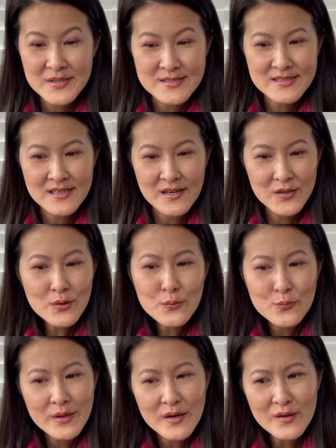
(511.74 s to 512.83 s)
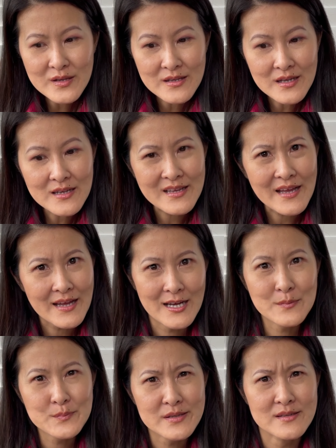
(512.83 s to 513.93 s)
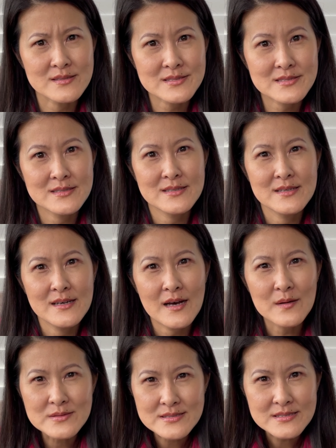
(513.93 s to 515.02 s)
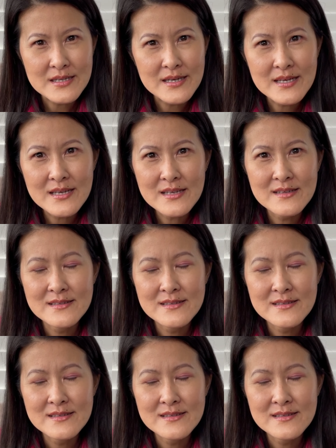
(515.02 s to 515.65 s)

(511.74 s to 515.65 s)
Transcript: the other weird thing that happened, I would say,